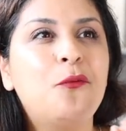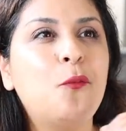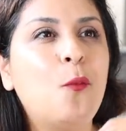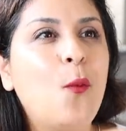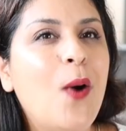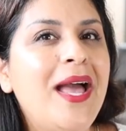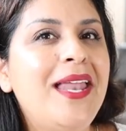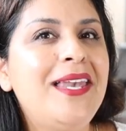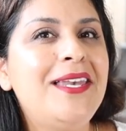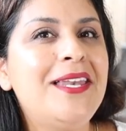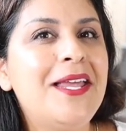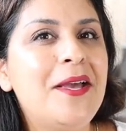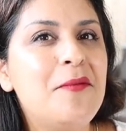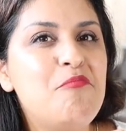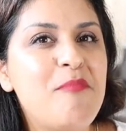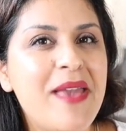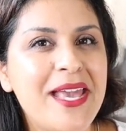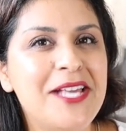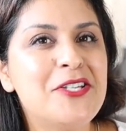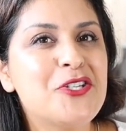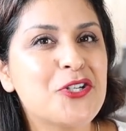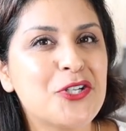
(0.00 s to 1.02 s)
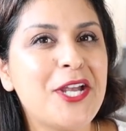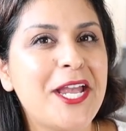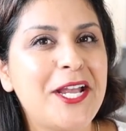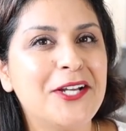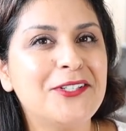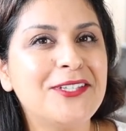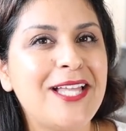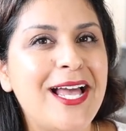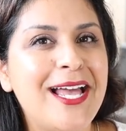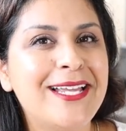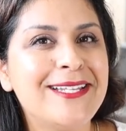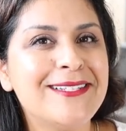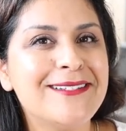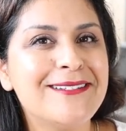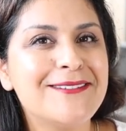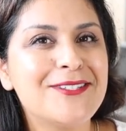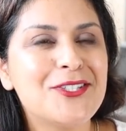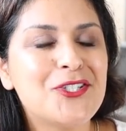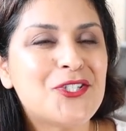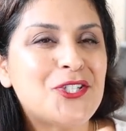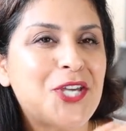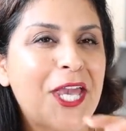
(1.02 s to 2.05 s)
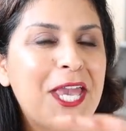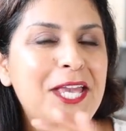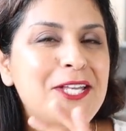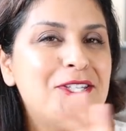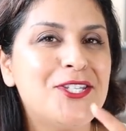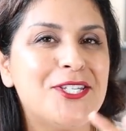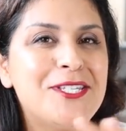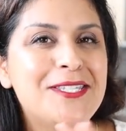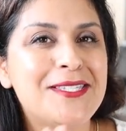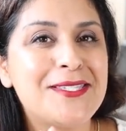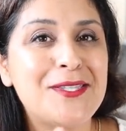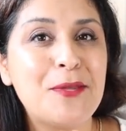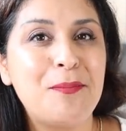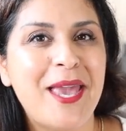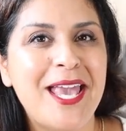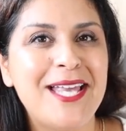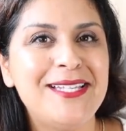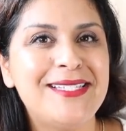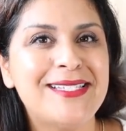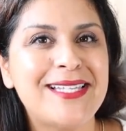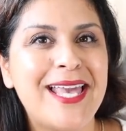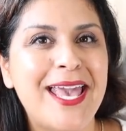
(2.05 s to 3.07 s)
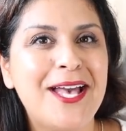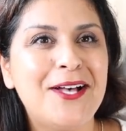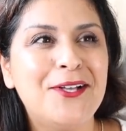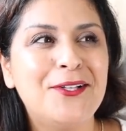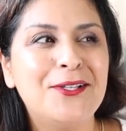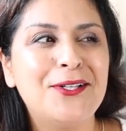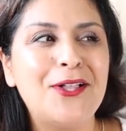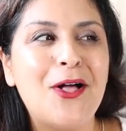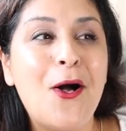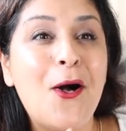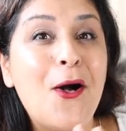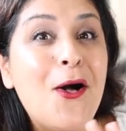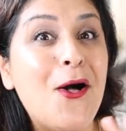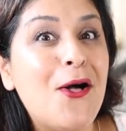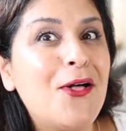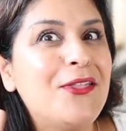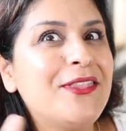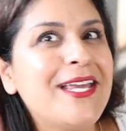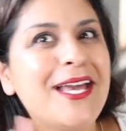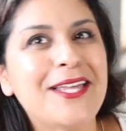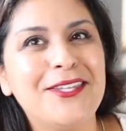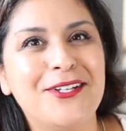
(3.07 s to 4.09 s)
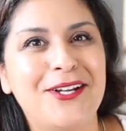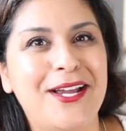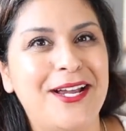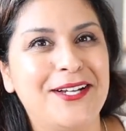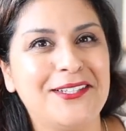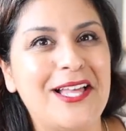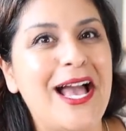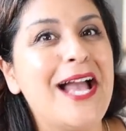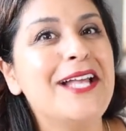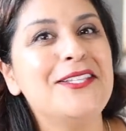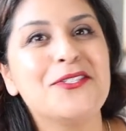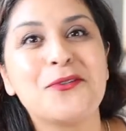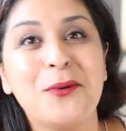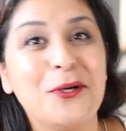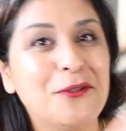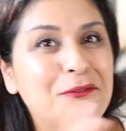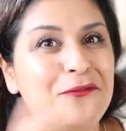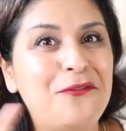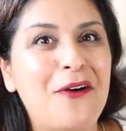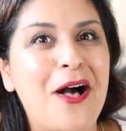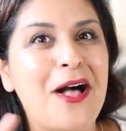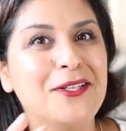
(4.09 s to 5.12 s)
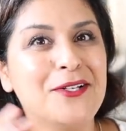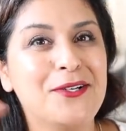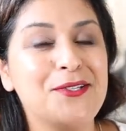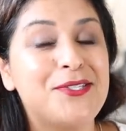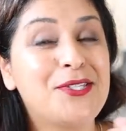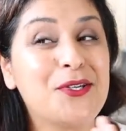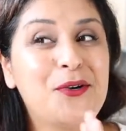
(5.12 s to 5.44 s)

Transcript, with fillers: one major airline changes the pay scale, all the other airlines will follow.